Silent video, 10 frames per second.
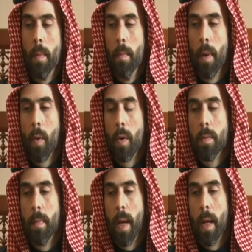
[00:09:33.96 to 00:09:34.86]
Minbar
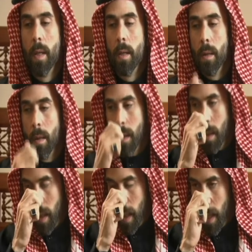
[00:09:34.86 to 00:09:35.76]
was made
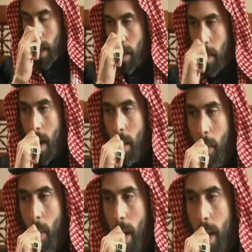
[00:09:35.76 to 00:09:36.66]
in a
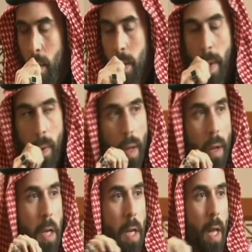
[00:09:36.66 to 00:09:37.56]
remarkable way. It was made
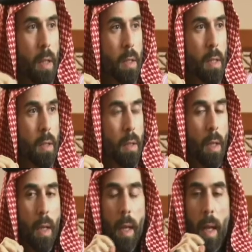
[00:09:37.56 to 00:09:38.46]
without any nails.
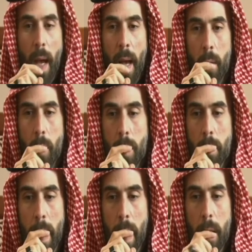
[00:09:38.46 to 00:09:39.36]
And it was
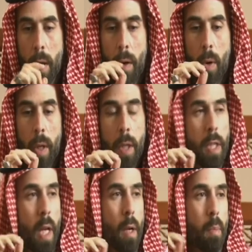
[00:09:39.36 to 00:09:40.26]
made according to
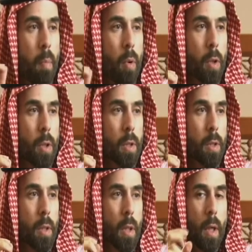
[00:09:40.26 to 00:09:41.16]
sacred
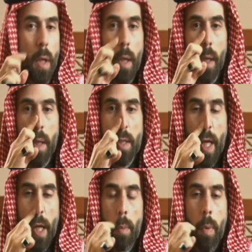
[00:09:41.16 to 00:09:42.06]
proportions.
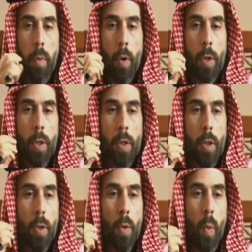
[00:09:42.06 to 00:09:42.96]
Sacred proportions
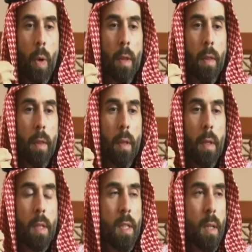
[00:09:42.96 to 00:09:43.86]
to do with
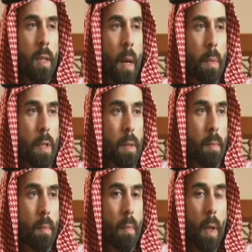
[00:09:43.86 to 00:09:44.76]
numbers.
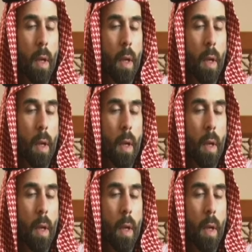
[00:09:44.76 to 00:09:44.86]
